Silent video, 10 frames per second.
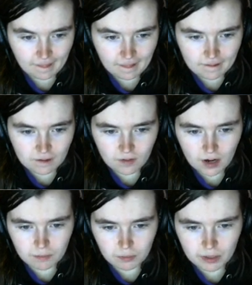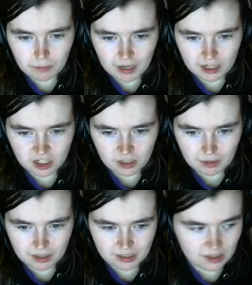You've gotten pretty passionate
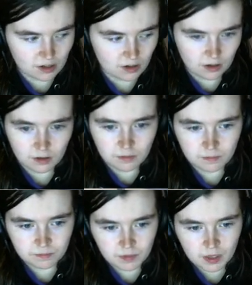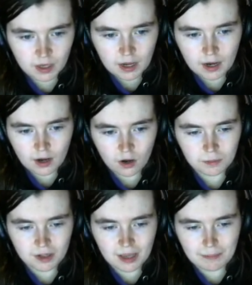about this, huh? I hope
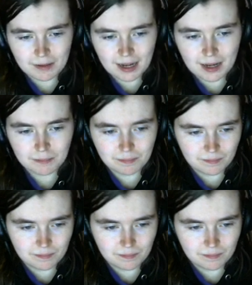you keep it up.